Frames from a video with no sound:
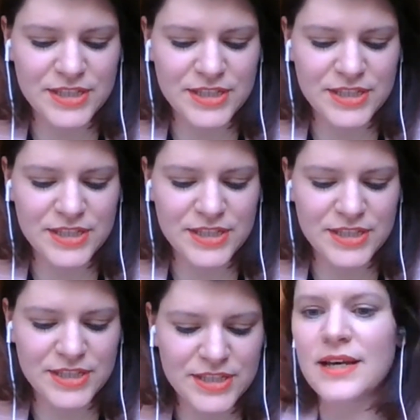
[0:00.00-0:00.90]
And
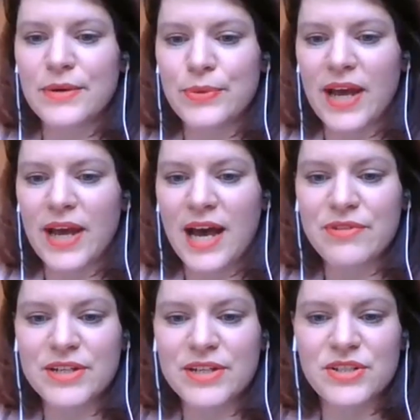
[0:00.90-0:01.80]
we
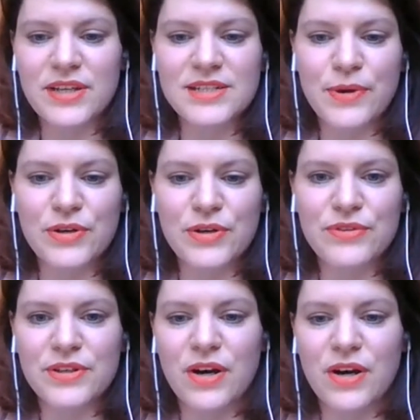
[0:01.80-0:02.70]
have actually, as part
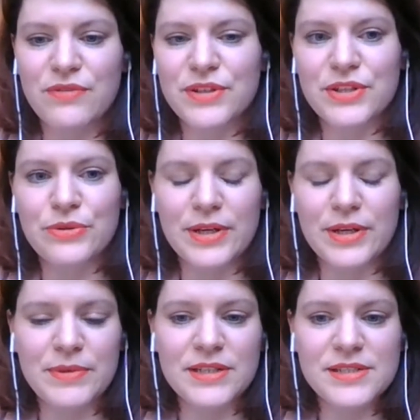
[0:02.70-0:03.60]
of the Covenant
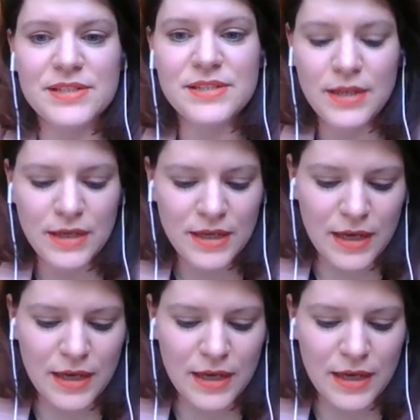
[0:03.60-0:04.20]
Agreement,